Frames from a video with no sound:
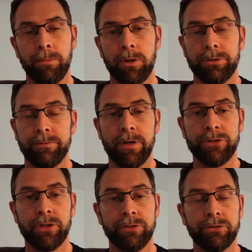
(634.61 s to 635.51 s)
plantar
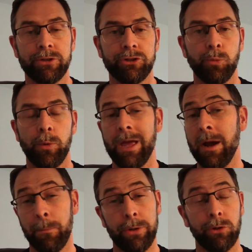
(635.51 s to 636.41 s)
fascial insertion
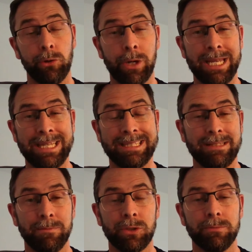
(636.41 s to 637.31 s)
without bringing on any
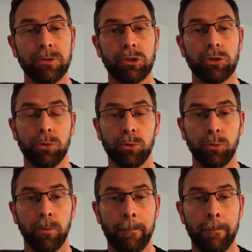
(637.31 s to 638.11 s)
symptoms at all.